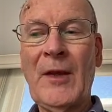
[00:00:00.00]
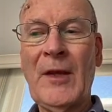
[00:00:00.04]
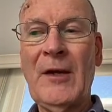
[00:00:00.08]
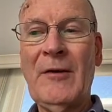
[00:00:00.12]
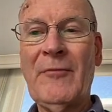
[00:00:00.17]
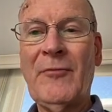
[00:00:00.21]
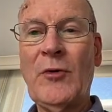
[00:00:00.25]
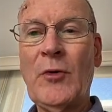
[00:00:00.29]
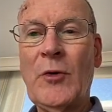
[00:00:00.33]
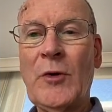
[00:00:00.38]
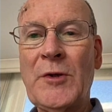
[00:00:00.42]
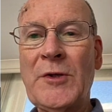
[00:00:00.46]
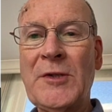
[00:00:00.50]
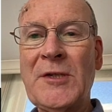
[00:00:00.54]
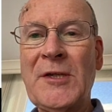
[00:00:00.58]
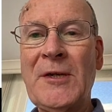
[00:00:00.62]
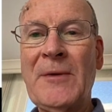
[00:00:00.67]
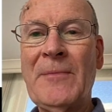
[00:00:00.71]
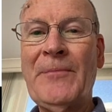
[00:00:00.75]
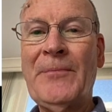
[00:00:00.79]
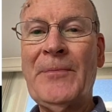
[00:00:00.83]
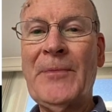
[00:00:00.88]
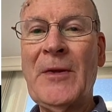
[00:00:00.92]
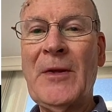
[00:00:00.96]
Of course,
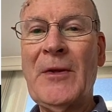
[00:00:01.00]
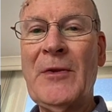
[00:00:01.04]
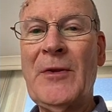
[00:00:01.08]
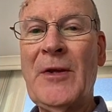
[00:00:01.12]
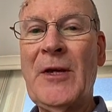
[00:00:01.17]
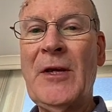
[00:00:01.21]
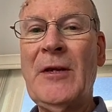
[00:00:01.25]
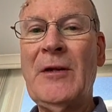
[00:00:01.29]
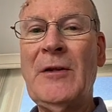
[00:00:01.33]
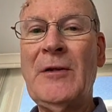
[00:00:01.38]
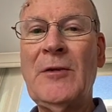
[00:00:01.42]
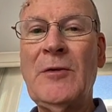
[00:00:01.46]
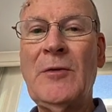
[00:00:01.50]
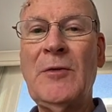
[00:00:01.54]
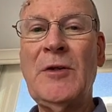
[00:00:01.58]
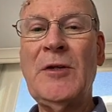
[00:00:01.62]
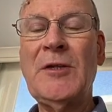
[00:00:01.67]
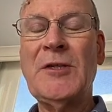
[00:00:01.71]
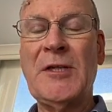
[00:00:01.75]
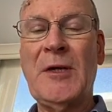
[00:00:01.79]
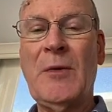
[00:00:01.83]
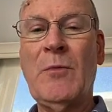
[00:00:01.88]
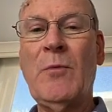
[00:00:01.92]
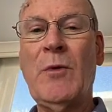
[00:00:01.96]
then you
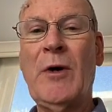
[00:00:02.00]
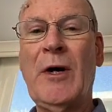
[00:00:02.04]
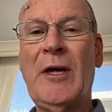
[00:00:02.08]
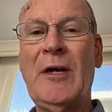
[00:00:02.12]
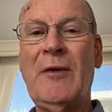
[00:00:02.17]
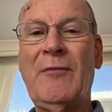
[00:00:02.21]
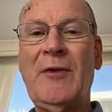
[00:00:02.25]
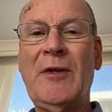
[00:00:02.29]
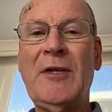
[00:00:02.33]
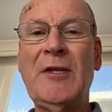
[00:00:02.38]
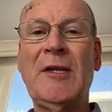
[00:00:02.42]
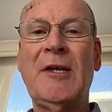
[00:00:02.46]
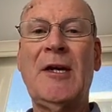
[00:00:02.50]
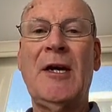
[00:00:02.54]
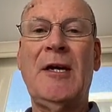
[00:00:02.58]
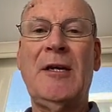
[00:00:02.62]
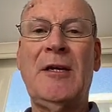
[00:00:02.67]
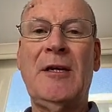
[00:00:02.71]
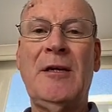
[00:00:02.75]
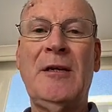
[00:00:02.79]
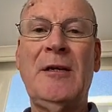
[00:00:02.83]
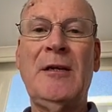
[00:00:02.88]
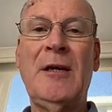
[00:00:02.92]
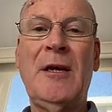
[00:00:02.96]
need some way of
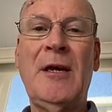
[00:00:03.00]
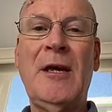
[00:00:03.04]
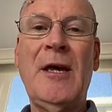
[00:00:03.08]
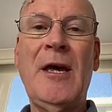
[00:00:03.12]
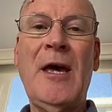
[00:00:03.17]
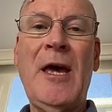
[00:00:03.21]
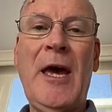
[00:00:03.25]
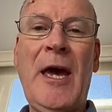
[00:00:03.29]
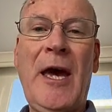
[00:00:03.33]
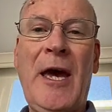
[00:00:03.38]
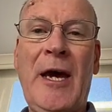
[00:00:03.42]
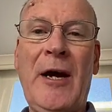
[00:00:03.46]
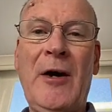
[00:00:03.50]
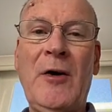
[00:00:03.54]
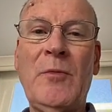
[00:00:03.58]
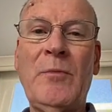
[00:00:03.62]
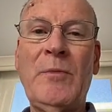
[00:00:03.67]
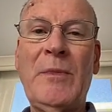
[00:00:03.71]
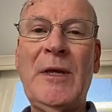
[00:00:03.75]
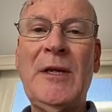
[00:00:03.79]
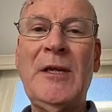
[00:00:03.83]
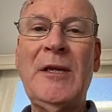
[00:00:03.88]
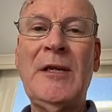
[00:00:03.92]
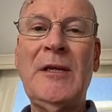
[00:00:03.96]
indicating how
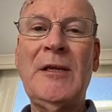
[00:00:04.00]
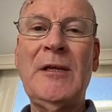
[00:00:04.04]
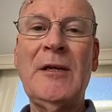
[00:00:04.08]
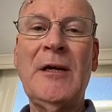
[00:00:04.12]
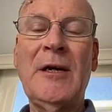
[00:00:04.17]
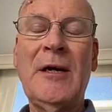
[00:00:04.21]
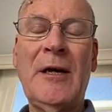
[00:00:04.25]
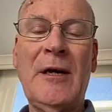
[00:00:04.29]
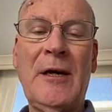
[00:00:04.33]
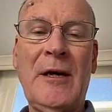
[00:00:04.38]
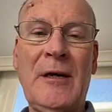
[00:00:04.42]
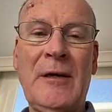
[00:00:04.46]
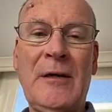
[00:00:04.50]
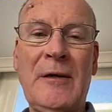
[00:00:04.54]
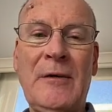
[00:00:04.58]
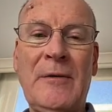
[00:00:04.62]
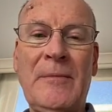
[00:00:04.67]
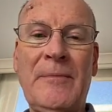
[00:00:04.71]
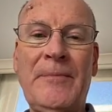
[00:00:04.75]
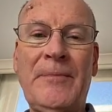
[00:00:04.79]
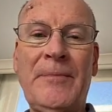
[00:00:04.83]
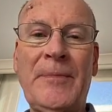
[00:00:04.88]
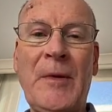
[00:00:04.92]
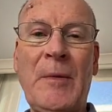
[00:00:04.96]
many
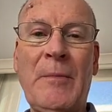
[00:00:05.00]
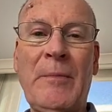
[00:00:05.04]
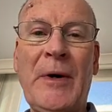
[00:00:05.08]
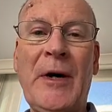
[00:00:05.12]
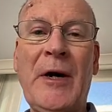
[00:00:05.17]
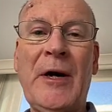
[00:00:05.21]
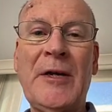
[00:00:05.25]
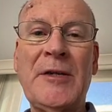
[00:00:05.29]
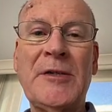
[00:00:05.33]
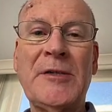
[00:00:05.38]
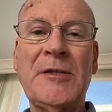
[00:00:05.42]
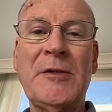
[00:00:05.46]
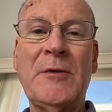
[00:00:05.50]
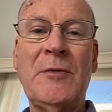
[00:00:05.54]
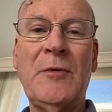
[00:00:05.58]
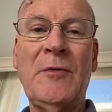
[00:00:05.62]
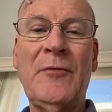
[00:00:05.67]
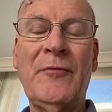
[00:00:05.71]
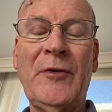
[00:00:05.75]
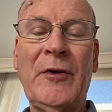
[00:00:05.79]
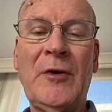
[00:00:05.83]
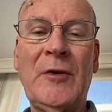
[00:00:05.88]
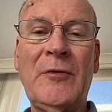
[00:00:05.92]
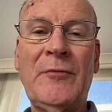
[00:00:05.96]
bytes are
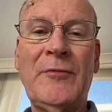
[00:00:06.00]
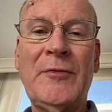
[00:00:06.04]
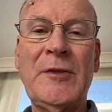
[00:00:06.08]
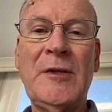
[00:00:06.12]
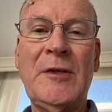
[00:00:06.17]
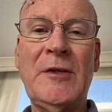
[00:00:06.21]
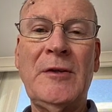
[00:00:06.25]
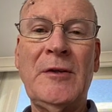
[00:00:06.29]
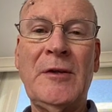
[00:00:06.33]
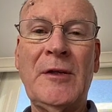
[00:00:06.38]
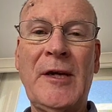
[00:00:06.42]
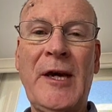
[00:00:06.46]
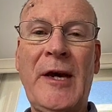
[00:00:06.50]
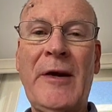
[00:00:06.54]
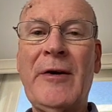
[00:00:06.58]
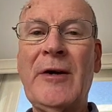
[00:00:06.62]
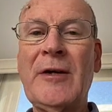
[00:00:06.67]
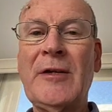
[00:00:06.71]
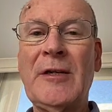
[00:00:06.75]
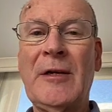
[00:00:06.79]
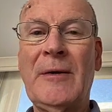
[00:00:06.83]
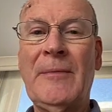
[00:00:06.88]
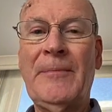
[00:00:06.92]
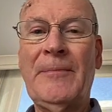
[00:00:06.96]
involved in the
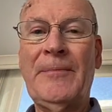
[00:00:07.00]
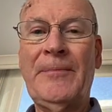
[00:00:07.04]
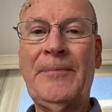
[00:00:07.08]
character.